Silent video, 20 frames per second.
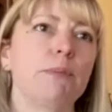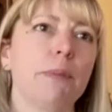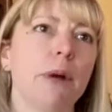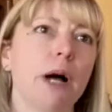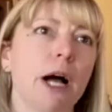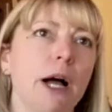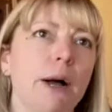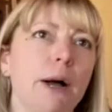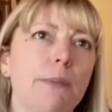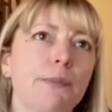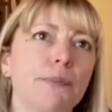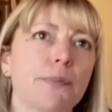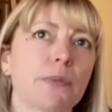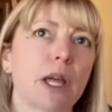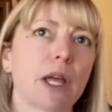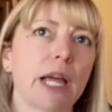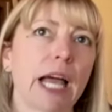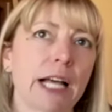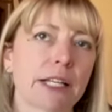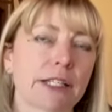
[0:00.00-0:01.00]

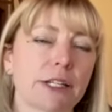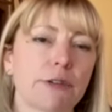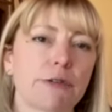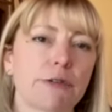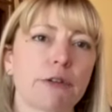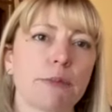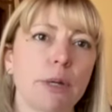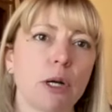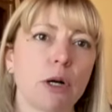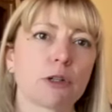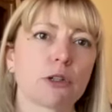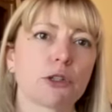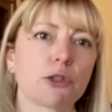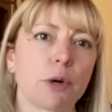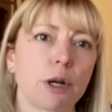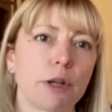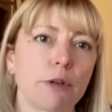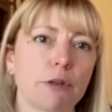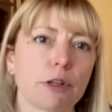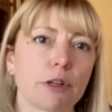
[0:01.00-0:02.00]
asking for milk
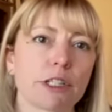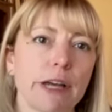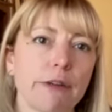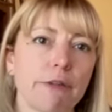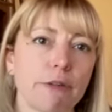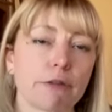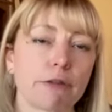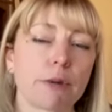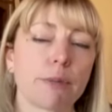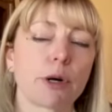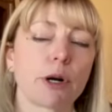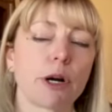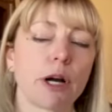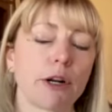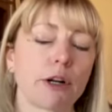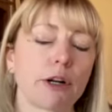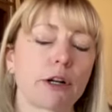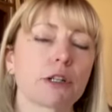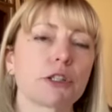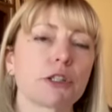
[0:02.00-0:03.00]
24/7 from her
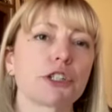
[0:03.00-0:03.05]
udder,